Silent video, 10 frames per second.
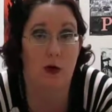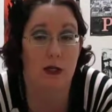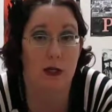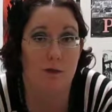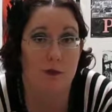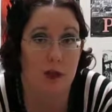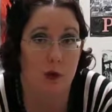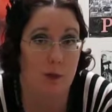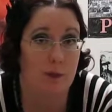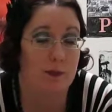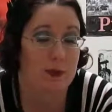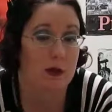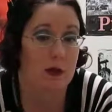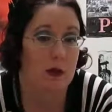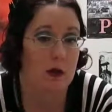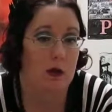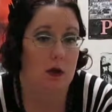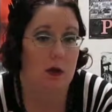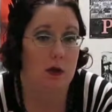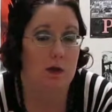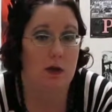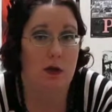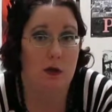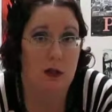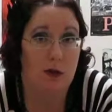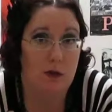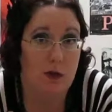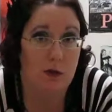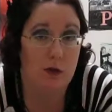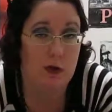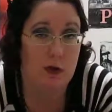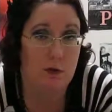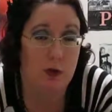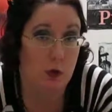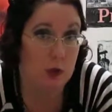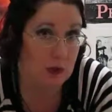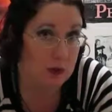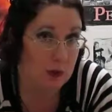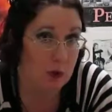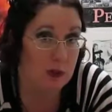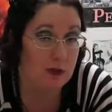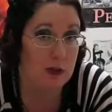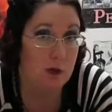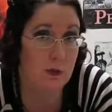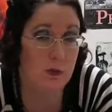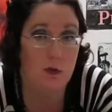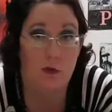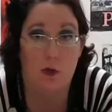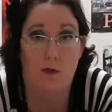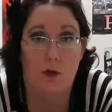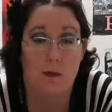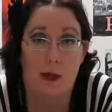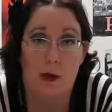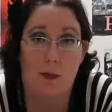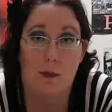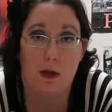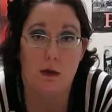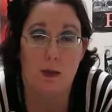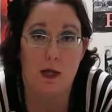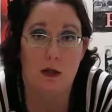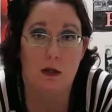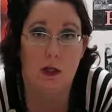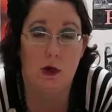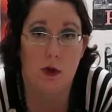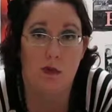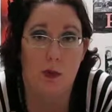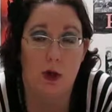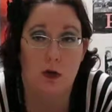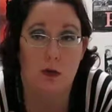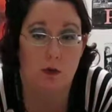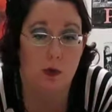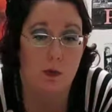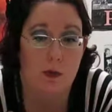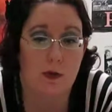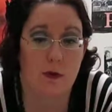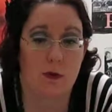I gave, And then he says to him, you need to use this silver to become a better man. I've bought your soul with this."